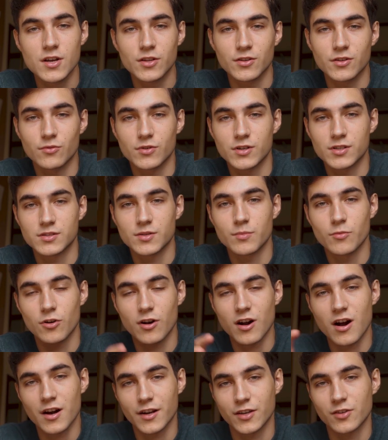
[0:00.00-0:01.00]
towards the
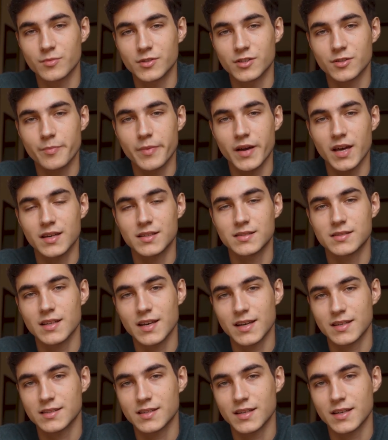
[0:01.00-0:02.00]
more argument-based
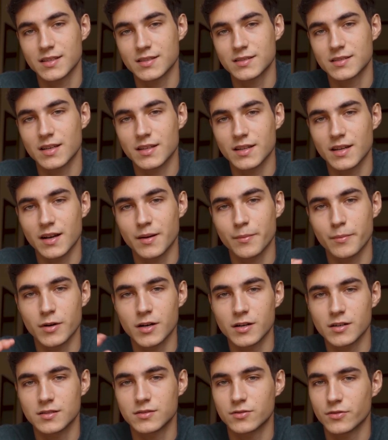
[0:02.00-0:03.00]
essays that
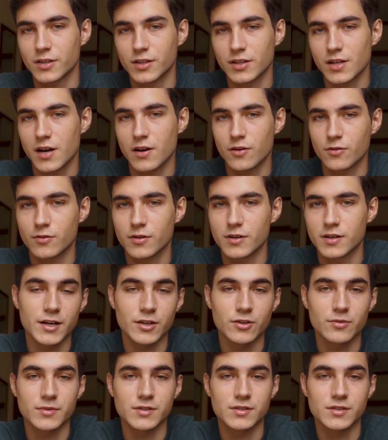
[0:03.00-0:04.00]
I'm doing now.
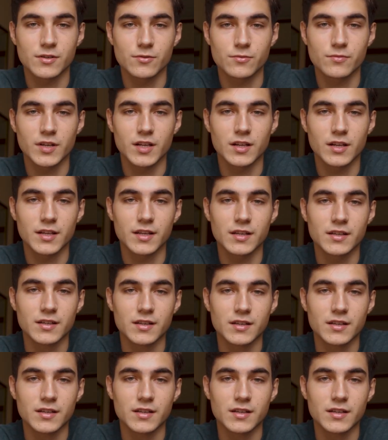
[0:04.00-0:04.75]
Arguments are really